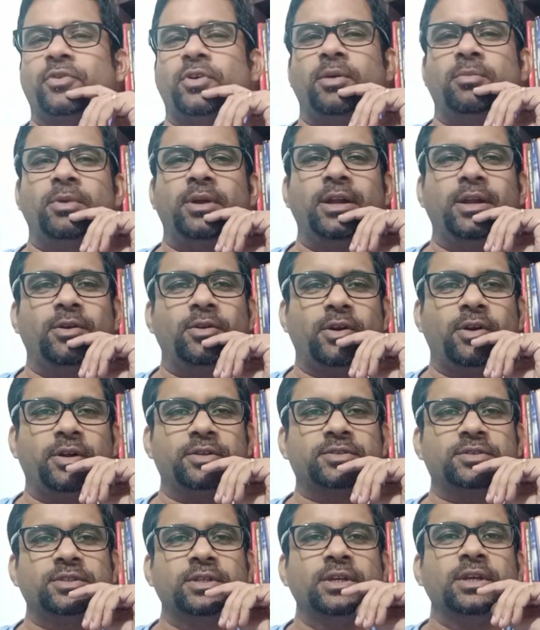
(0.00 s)
commonly known
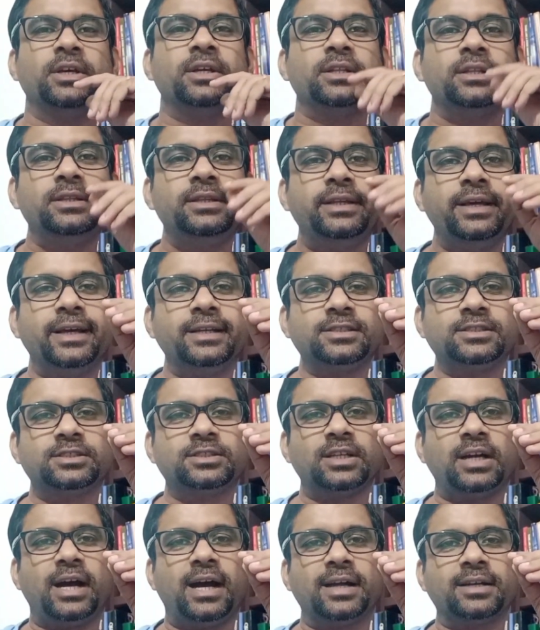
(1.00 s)
as, they
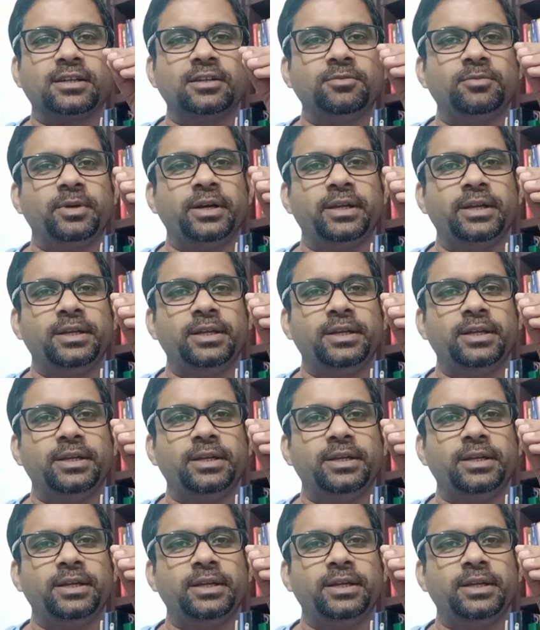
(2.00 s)
started